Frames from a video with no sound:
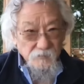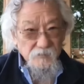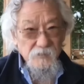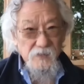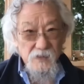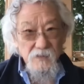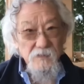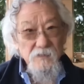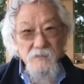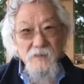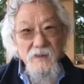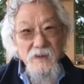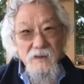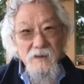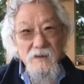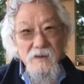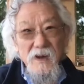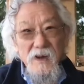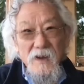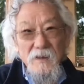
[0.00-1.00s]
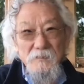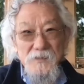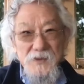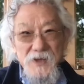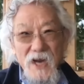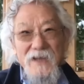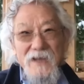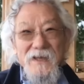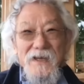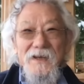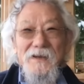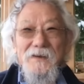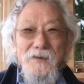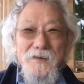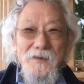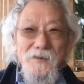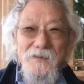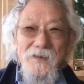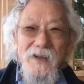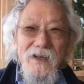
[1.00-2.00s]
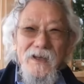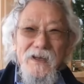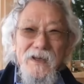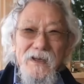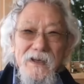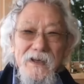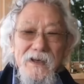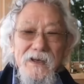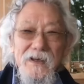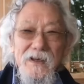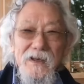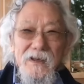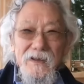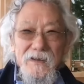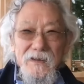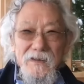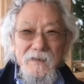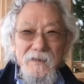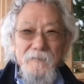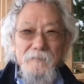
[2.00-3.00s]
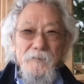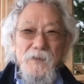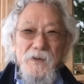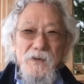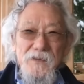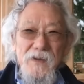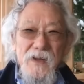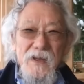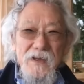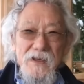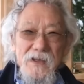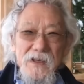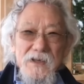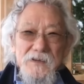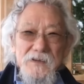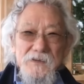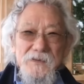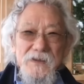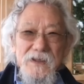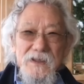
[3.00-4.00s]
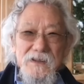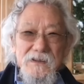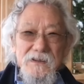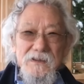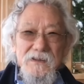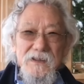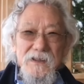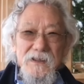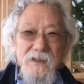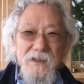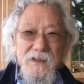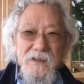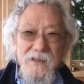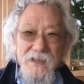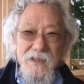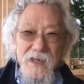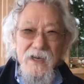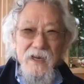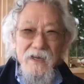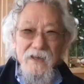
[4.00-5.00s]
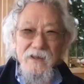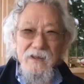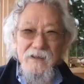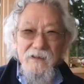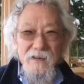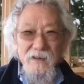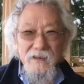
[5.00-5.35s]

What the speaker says: you know, they're objecting to the industrial take.